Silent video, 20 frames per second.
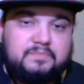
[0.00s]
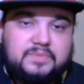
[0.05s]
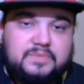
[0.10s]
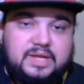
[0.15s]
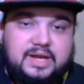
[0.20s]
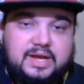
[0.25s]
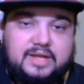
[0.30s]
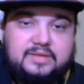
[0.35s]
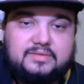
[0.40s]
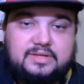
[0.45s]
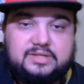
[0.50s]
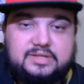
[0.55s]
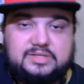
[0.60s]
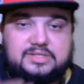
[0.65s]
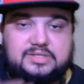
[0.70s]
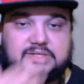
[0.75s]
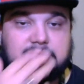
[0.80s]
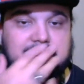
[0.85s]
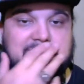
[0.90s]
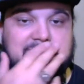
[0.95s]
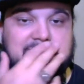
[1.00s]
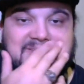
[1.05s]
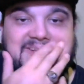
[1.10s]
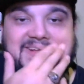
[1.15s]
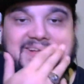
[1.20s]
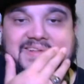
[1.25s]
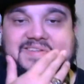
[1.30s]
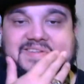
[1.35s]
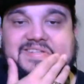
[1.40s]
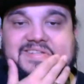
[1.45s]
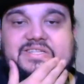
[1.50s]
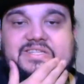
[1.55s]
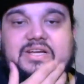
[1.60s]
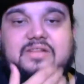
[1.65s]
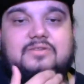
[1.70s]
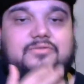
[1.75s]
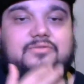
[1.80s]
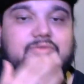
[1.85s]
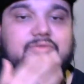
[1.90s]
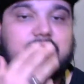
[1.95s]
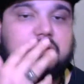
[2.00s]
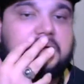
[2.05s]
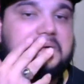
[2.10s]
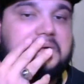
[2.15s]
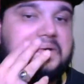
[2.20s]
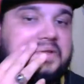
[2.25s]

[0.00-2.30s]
that they're just going to see the LG Stylo Four